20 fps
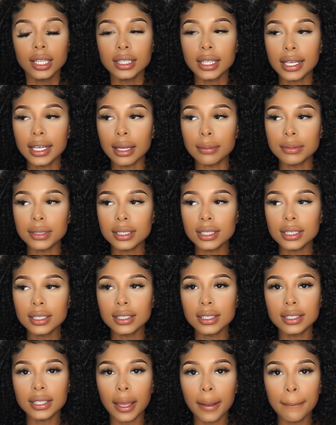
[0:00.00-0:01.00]
They kept us in
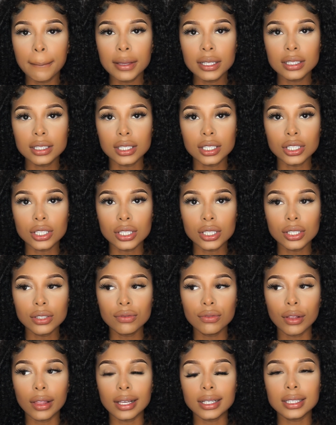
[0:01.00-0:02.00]
the same
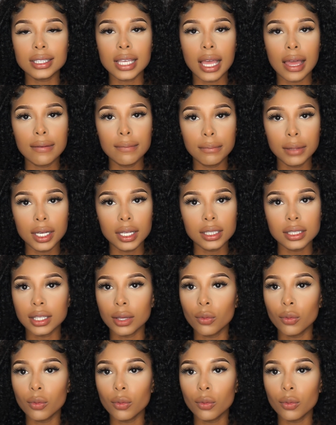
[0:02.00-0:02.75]
position for like 10 minutes.